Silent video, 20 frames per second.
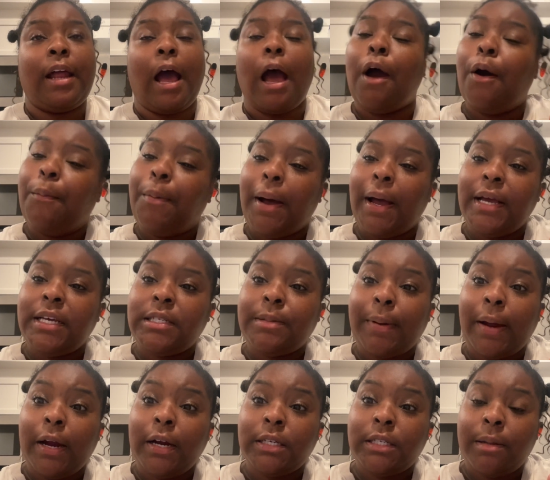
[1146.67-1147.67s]
I hope I
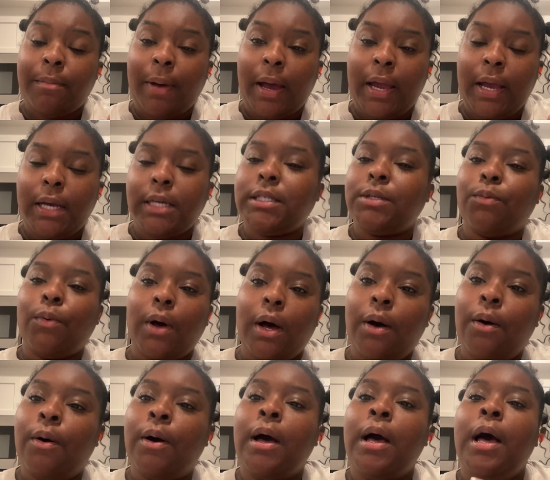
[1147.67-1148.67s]
inspire somebody as
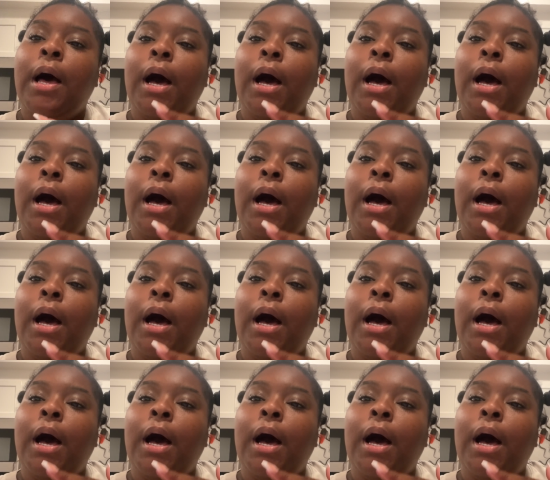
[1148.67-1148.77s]
well